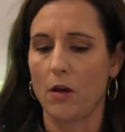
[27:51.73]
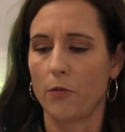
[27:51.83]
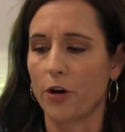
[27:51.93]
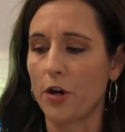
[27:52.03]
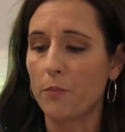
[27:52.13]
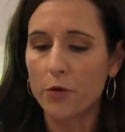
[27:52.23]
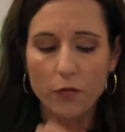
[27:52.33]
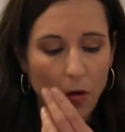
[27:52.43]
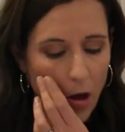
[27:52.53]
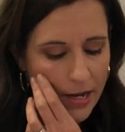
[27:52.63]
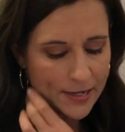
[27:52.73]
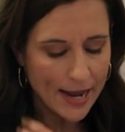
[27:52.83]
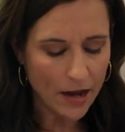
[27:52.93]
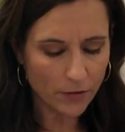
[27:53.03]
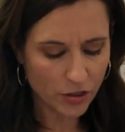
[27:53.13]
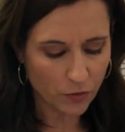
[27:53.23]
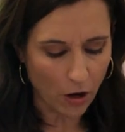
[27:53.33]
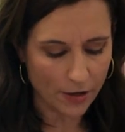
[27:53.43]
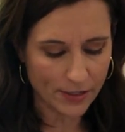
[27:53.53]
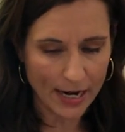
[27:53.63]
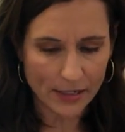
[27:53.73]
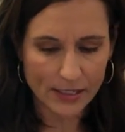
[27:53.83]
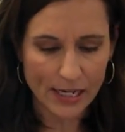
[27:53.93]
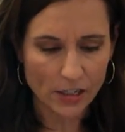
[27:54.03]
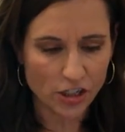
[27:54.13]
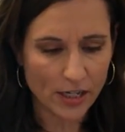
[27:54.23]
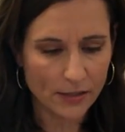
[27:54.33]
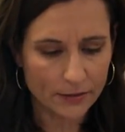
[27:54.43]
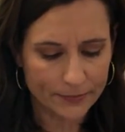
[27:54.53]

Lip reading: We're going to move on now to our next section.